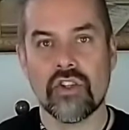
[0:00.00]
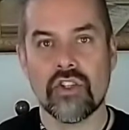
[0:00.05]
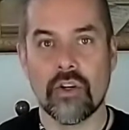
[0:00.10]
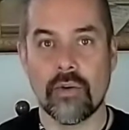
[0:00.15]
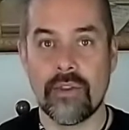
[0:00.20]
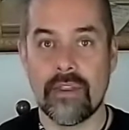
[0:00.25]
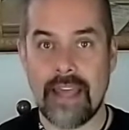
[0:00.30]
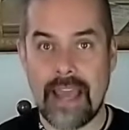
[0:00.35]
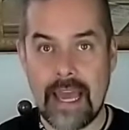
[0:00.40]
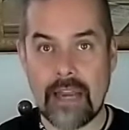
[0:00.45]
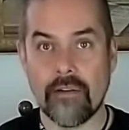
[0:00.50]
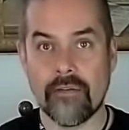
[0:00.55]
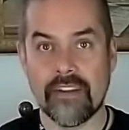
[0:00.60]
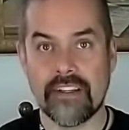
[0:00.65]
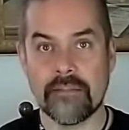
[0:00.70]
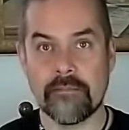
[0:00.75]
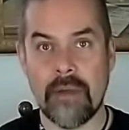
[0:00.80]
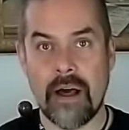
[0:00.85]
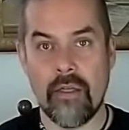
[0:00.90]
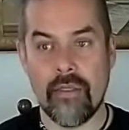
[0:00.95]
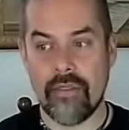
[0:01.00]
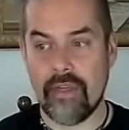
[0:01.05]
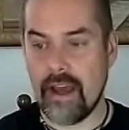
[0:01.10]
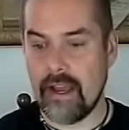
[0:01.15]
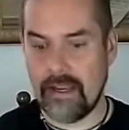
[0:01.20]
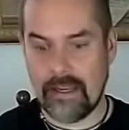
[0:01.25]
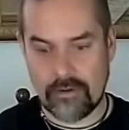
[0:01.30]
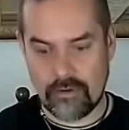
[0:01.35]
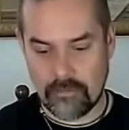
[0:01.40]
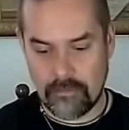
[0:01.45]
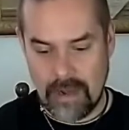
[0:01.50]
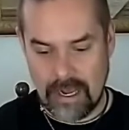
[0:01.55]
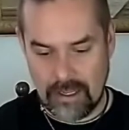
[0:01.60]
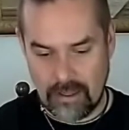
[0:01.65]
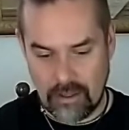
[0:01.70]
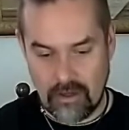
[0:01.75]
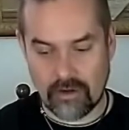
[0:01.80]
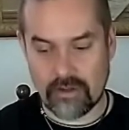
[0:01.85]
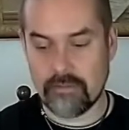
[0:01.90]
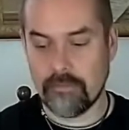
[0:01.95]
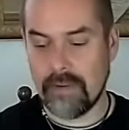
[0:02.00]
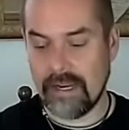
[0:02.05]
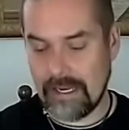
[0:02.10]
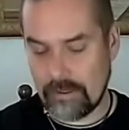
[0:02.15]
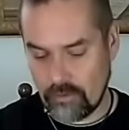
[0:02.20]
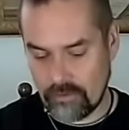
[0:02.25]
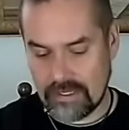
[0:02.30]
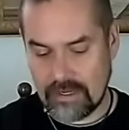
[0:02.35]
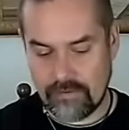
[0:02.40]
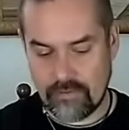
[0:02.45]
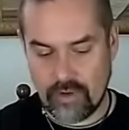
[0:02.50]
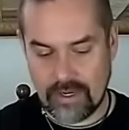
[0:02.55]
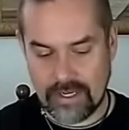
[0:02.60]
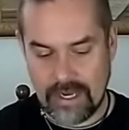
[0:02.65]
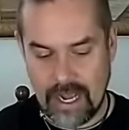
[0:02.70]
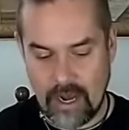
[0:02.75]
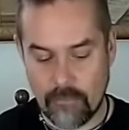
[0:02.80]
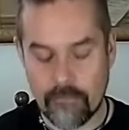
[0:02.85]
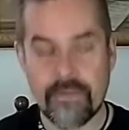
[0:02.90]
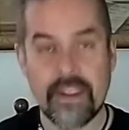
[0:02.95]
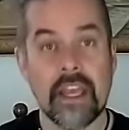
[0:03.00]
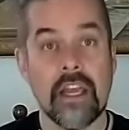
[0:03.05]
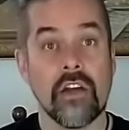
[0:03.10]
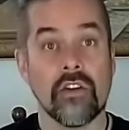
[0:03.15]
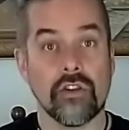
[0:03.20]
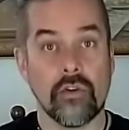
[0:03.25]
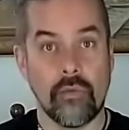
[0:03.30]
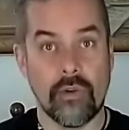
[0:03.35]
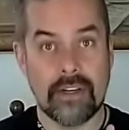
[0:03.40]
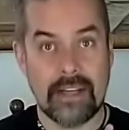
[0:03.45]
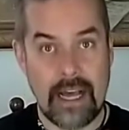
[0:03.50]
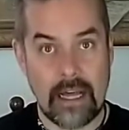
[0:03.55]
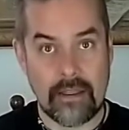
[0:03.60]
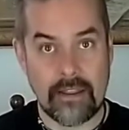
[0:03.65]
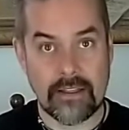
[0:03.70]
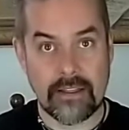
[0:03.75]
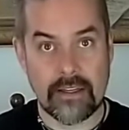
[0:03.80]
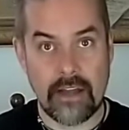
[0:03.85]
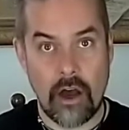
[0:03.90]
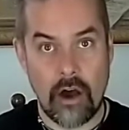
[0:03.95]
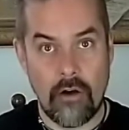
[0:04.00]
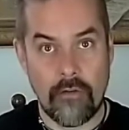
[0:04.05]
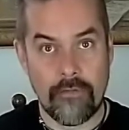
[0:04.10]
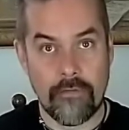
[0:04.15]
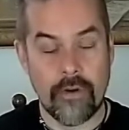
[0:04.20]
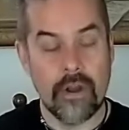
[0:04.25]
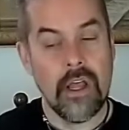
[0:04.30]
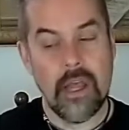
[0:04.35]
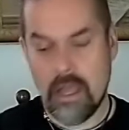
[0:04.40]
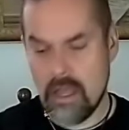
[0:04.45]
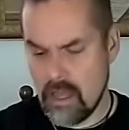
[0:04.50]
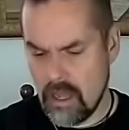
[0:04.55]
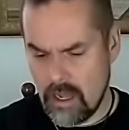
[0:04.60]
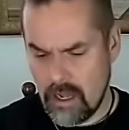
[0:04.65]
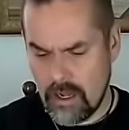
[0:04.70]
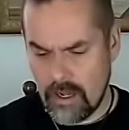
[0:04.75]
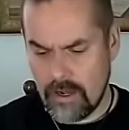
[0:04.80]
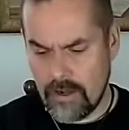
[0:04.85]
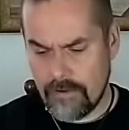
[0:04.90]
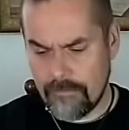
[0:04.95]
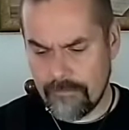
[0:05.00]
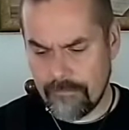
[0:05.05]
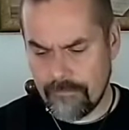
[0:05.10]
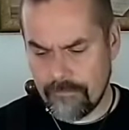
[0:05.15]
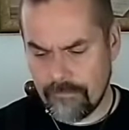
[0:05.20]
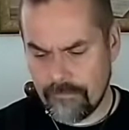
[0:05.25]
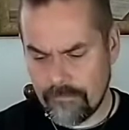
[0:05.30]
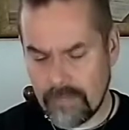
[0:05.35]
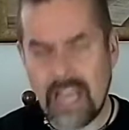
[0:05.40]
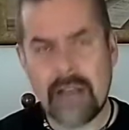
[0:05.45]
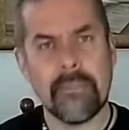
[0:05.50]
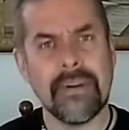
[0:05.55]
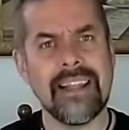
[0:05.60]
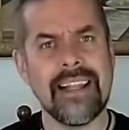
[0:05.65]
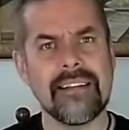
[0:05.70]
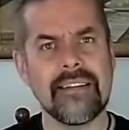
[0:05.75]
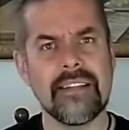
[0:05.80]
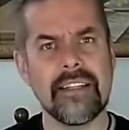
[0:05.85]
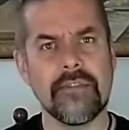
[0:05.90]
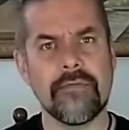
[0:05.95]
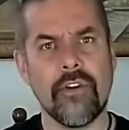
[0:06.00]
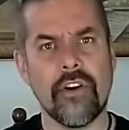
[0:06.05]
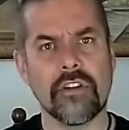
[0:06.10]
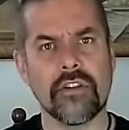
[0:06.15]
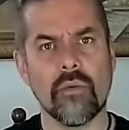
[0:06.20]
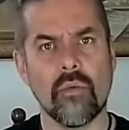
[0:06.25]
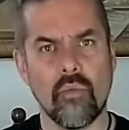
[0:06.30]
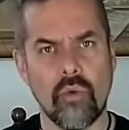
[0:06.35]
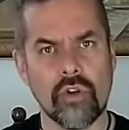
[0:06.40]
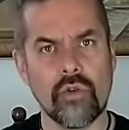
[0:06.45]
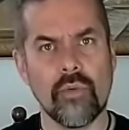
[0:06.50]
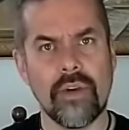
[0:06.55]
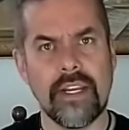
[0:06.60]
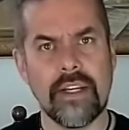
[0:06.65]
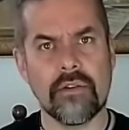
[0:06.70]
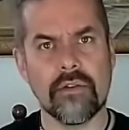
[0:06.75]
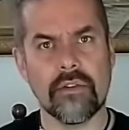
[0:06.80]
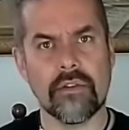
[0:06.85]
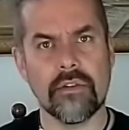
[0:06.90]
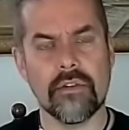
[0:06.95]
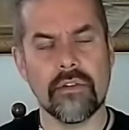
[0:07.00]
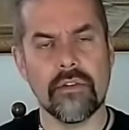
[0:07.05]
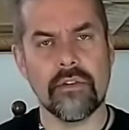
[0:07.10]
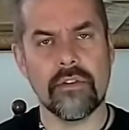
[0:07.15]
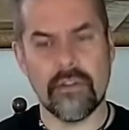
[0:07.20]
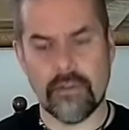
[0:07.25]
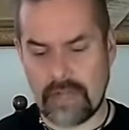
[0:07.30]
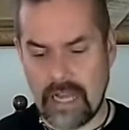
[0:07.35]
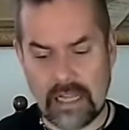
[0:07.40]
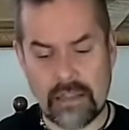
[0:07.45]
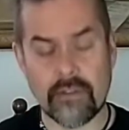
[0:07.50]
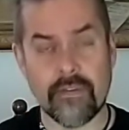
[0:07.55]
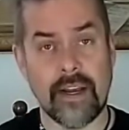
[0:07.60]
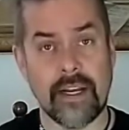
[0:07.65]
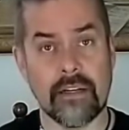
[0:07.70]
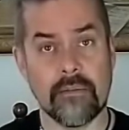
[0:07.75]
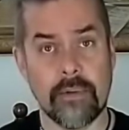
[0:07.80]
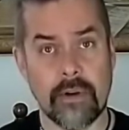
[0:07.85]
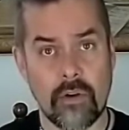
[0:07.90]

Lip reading: So in the end of this month, I need to buy a lot, but I don't have it right now. So we'll cut this in half. But let's see first, what do we need to cultivate?